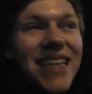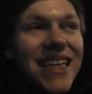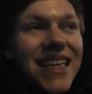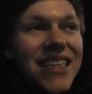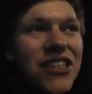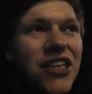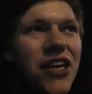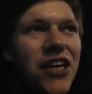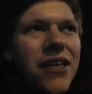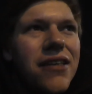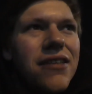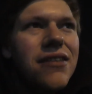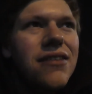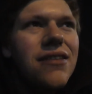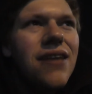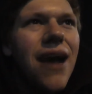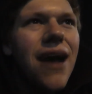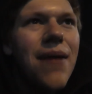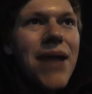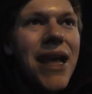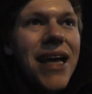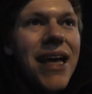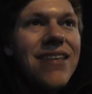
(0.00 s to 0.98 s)
Tesco,
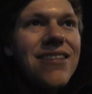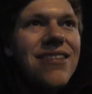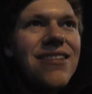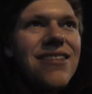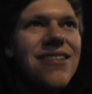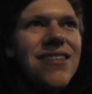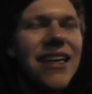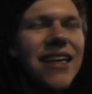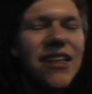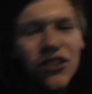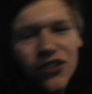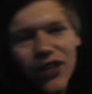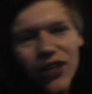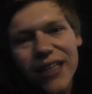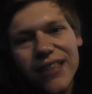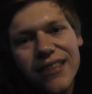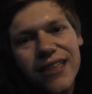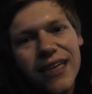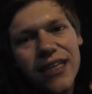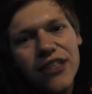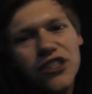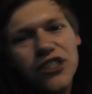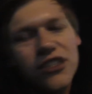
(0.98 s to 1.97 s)
M&S in the train
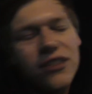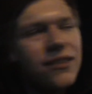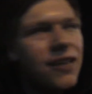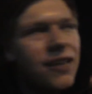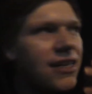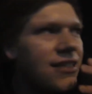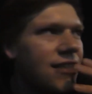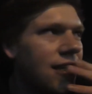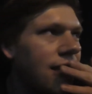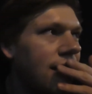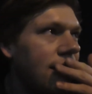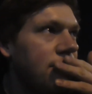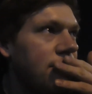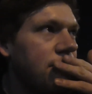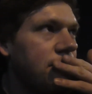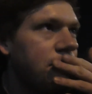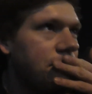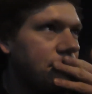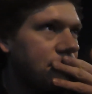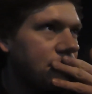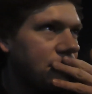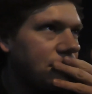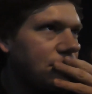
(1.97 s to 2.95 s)
station as I leave.
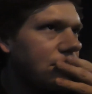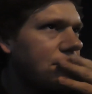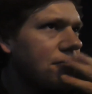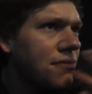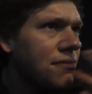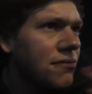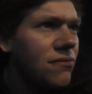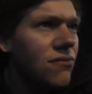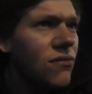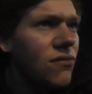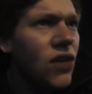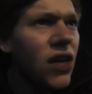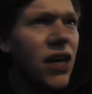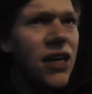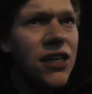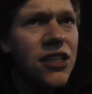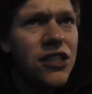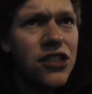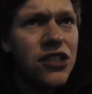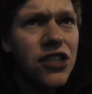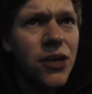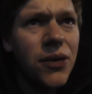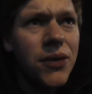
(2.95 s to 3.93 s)
I
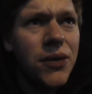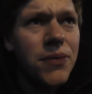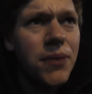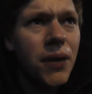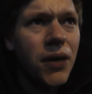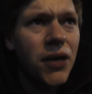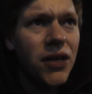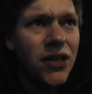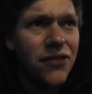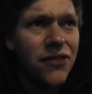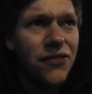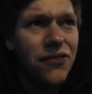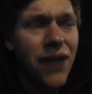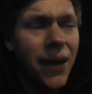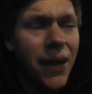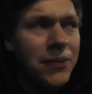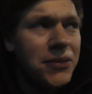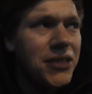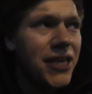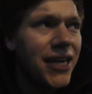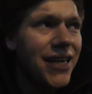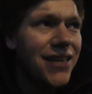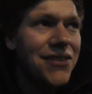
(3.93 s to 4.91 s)
usually go in and buy like a
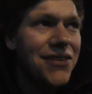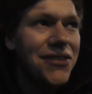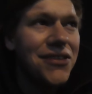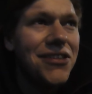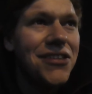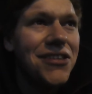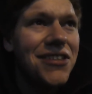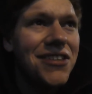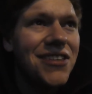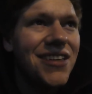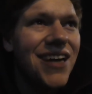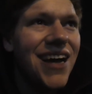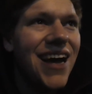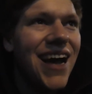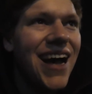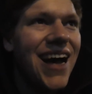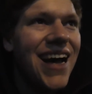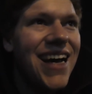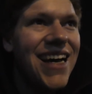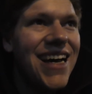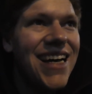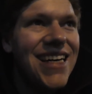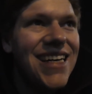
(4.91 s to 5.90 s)
flapjack or
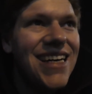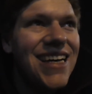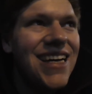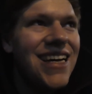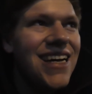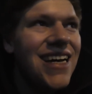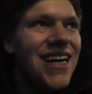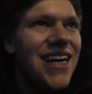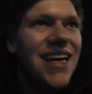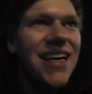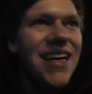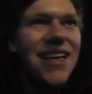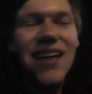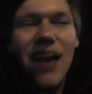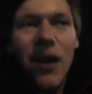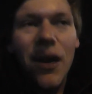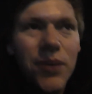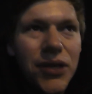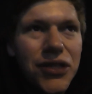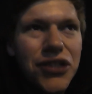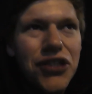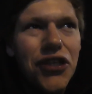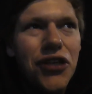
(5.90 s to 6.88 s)
a
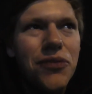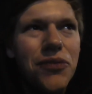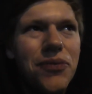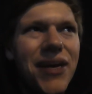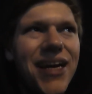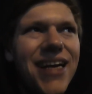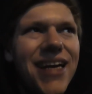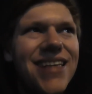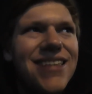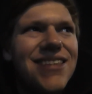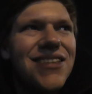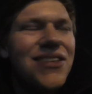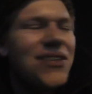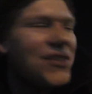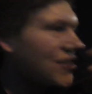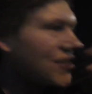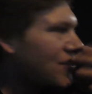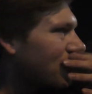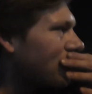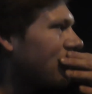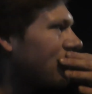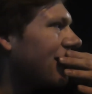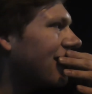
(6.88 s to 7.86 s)
caramel shortbread or
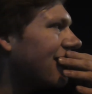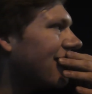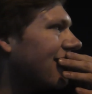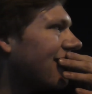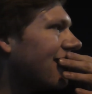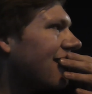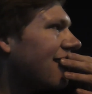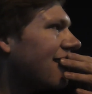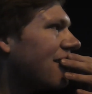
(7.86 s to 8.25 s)
something